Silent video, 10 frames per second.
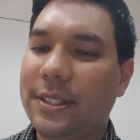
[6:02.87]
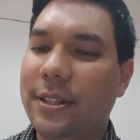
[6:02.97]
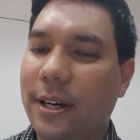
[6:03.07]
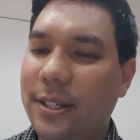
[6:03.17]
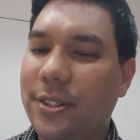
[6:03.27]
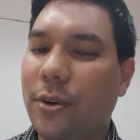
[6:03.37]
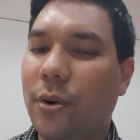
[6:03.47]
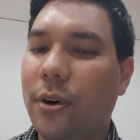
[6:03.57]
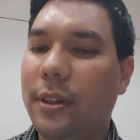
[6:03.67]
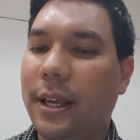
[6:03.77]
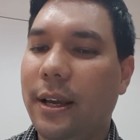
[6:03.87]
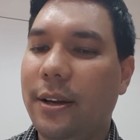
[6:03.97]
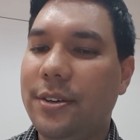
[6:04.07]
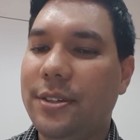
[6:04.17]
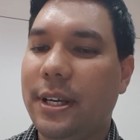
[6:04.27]
thoughts, or they
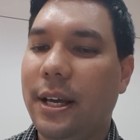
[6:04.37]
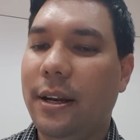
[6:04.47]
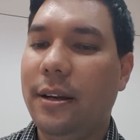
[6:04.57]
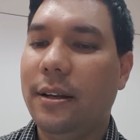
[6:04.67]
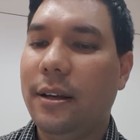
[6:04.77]
understand